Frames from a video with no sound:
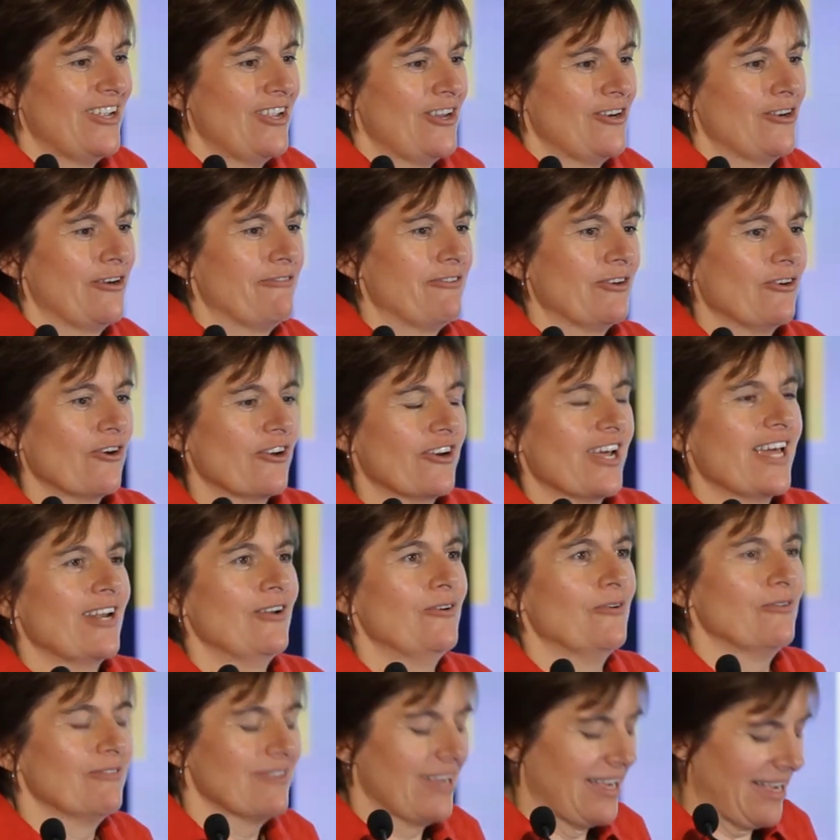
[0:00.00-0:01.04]
I forgot, I had a
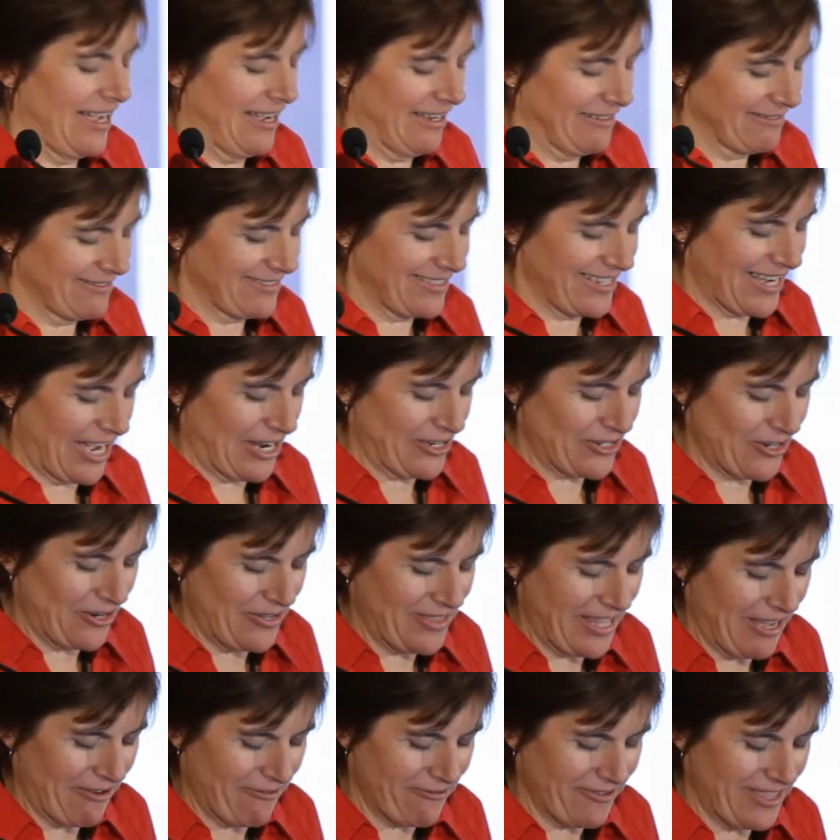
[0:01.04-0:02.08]
little cartoon
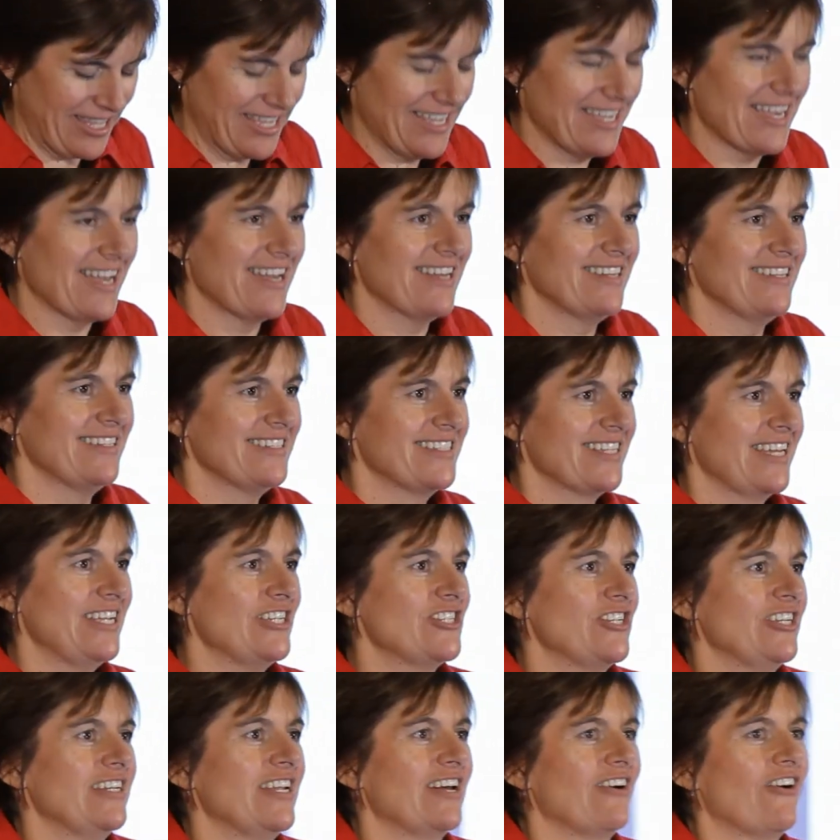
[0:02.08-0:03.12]
there for the
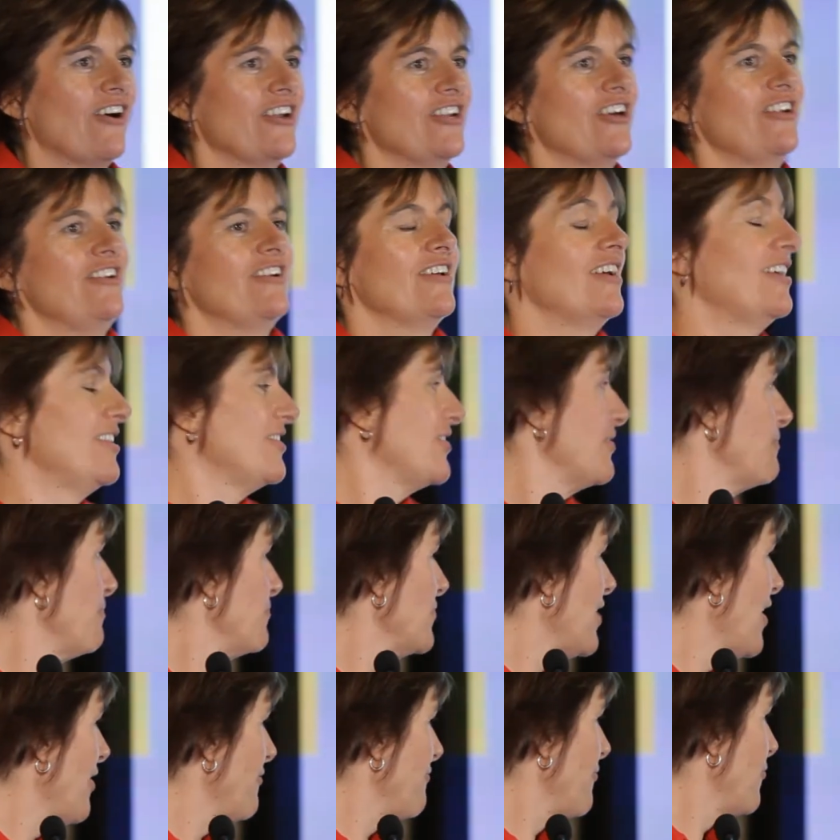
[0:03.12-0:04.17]
teaching. Now,
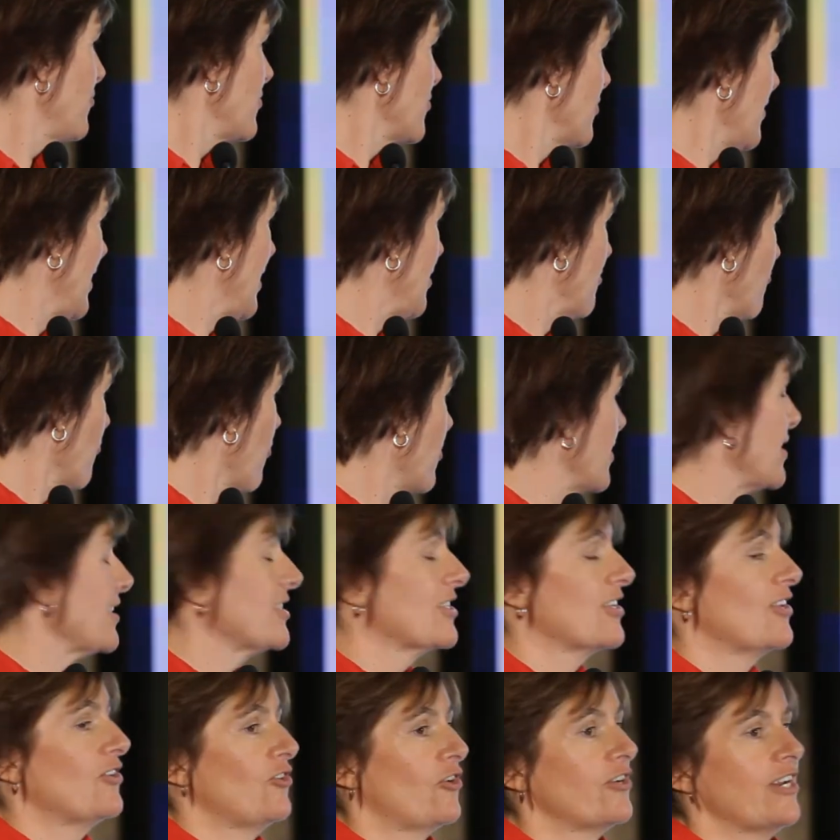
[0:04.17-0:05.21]
unfortunately, the writing's
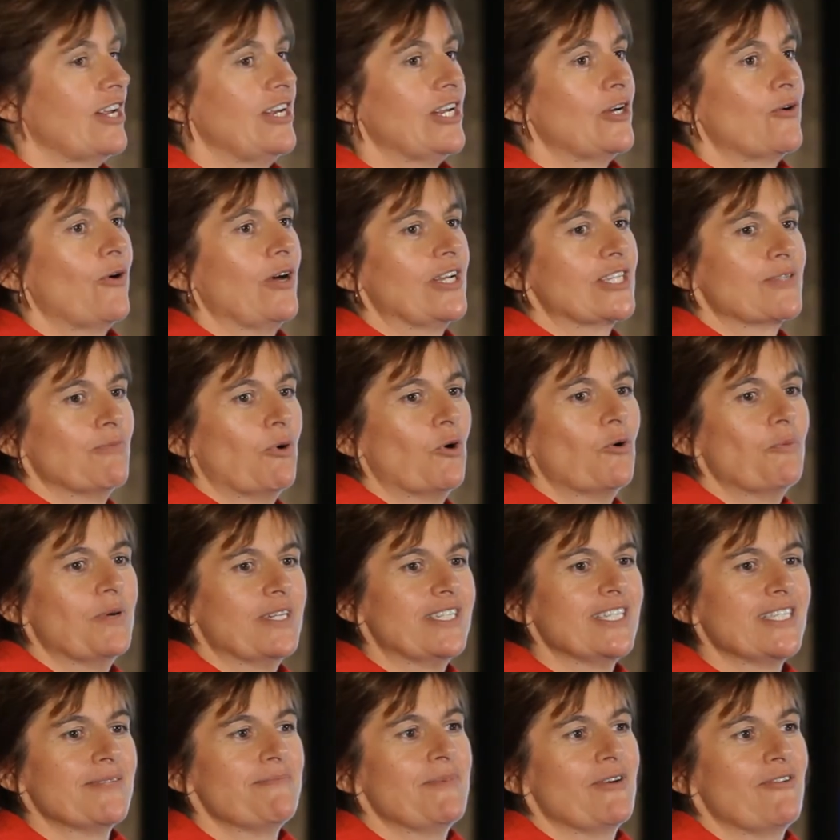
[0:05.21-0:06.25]
not only quite small, but
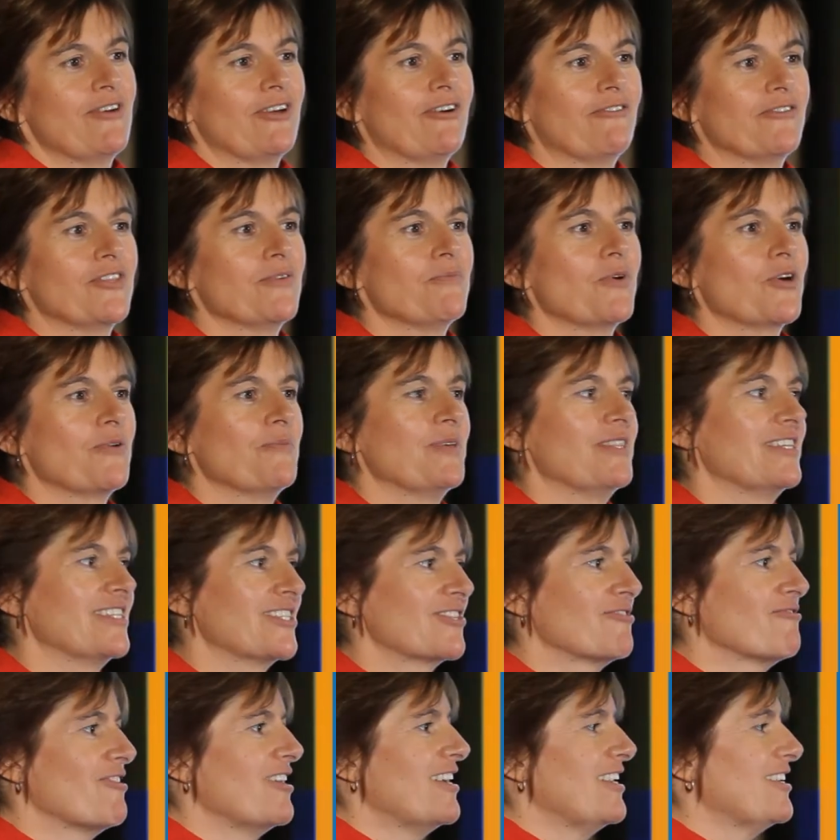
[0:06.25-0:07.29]
disappearing off the bottom of the
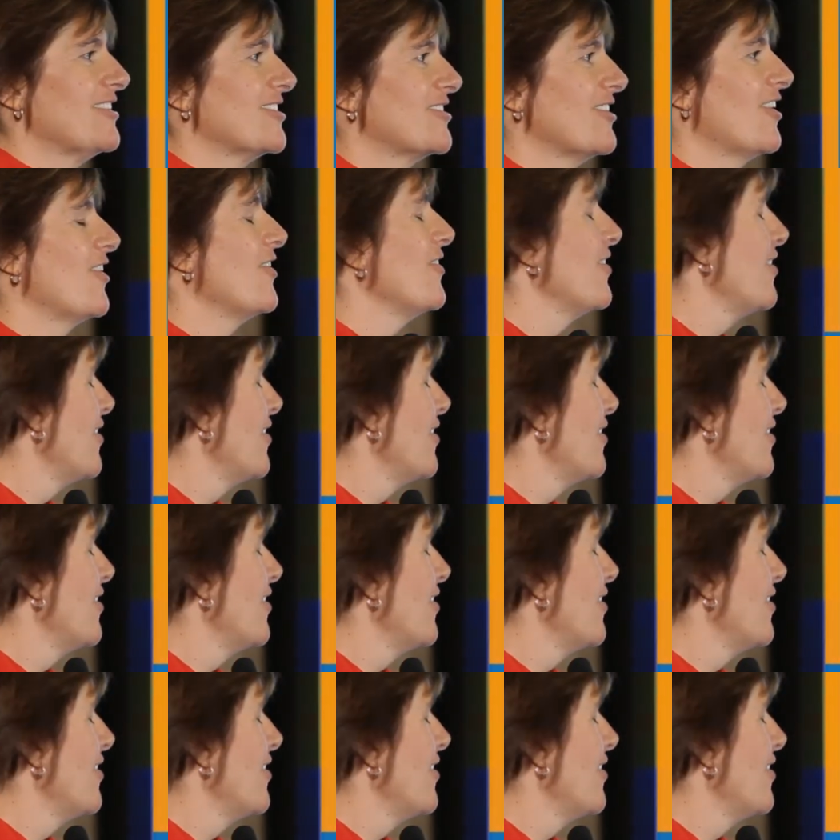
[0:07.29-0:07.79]
screen, so